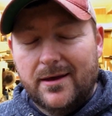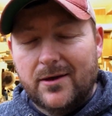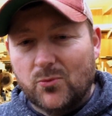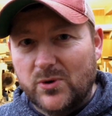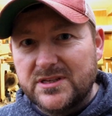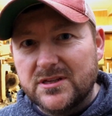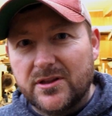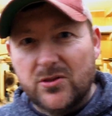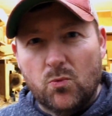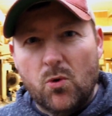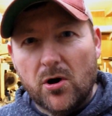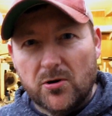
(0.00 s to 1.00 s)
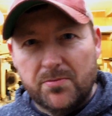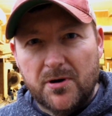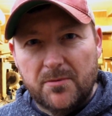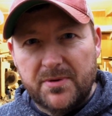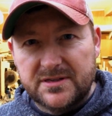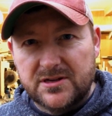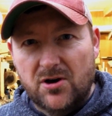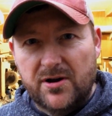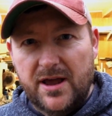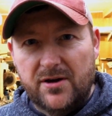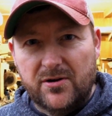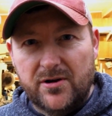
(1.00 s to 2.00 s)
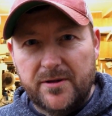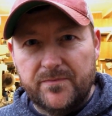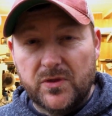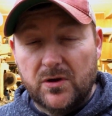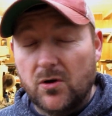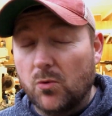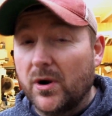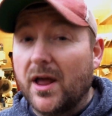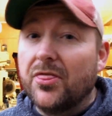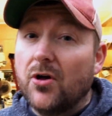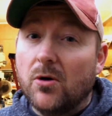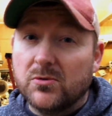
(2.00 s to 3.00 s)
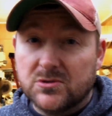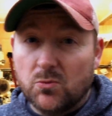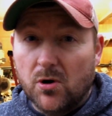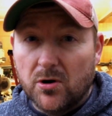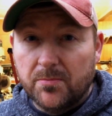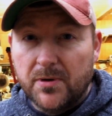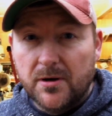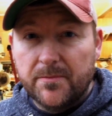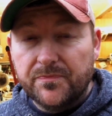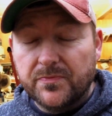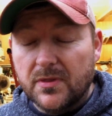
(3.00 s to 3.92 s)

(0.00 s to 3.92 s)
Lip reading: recently the water pump has gone out on it, or what I thought was the water pump.